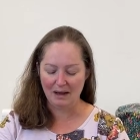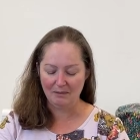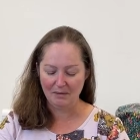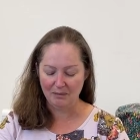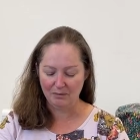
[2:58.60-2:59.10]

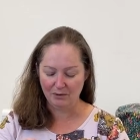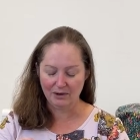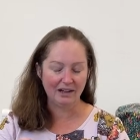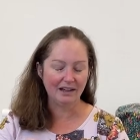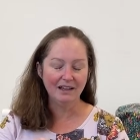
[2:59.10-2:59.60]

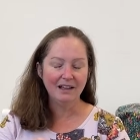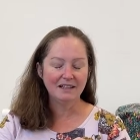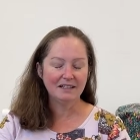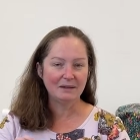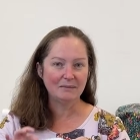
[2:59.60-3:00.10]
embroider
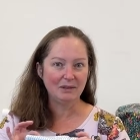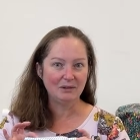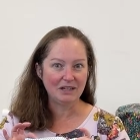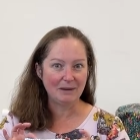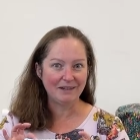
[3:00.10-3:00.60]
some little
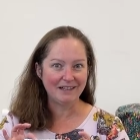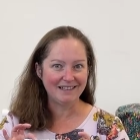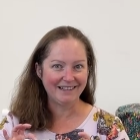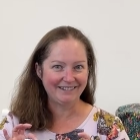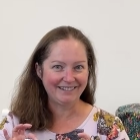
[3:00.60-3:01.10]
Japanese
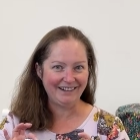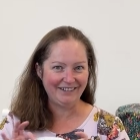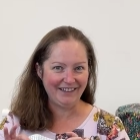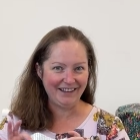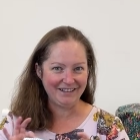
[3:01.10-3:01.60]
lettering on
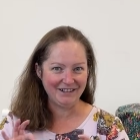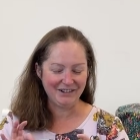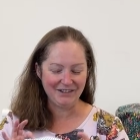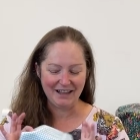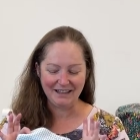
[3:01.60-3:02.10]
there. So
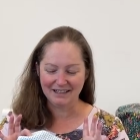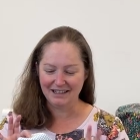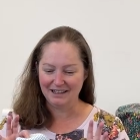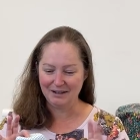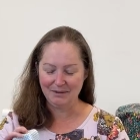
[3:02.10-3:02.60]
that's
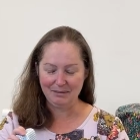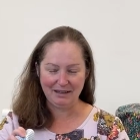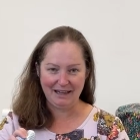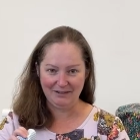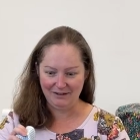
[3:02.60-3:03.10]
my
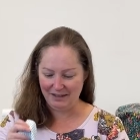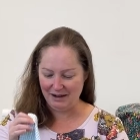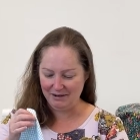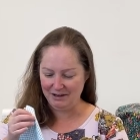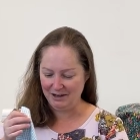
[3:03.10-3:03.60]
plan for that
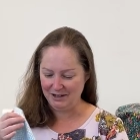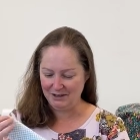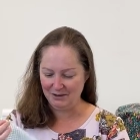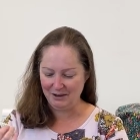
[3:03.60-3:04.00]
one. I just thought that